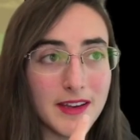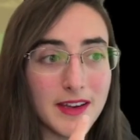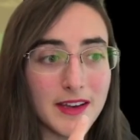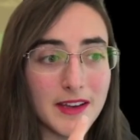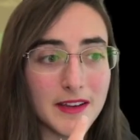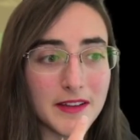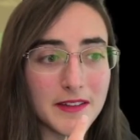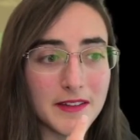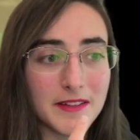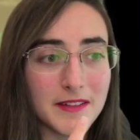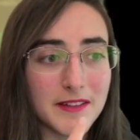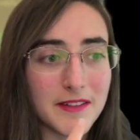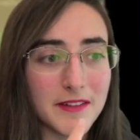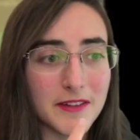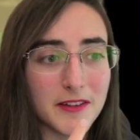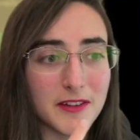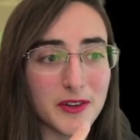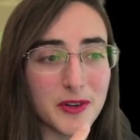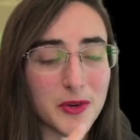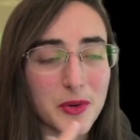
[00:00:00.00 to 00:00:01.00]
And
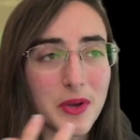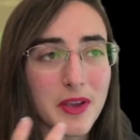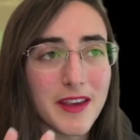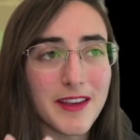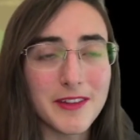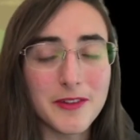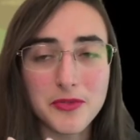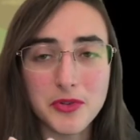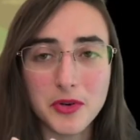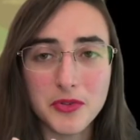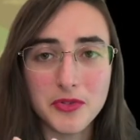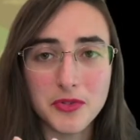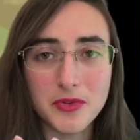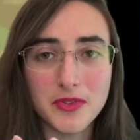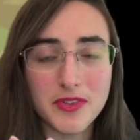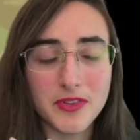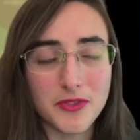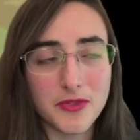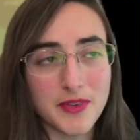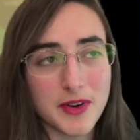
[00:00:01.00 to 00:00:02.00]
in
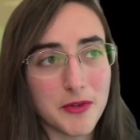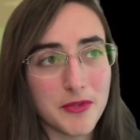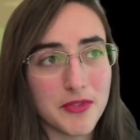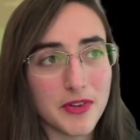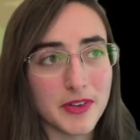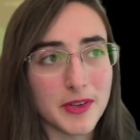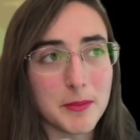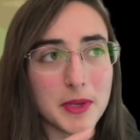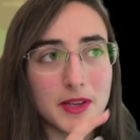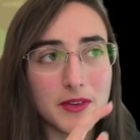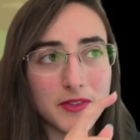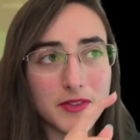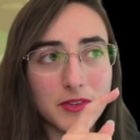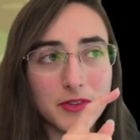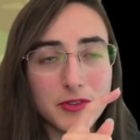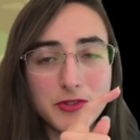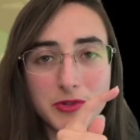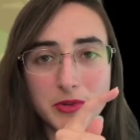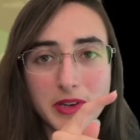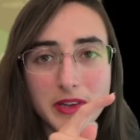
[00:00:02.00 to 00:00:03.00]
fossils, it's very funny because
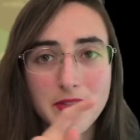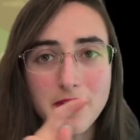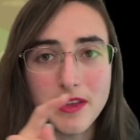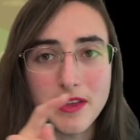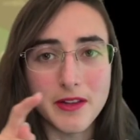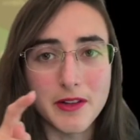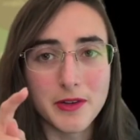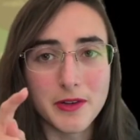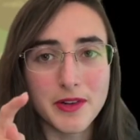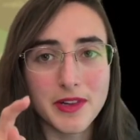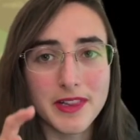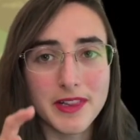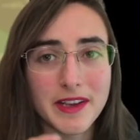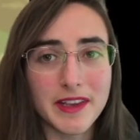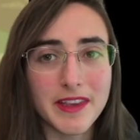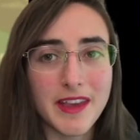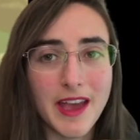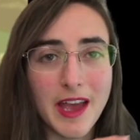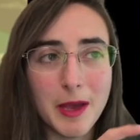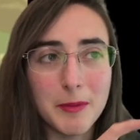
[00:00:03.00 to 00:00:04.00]
usually they look
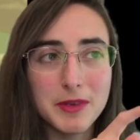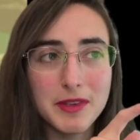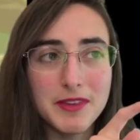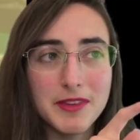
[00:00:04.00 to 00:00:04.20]
like happy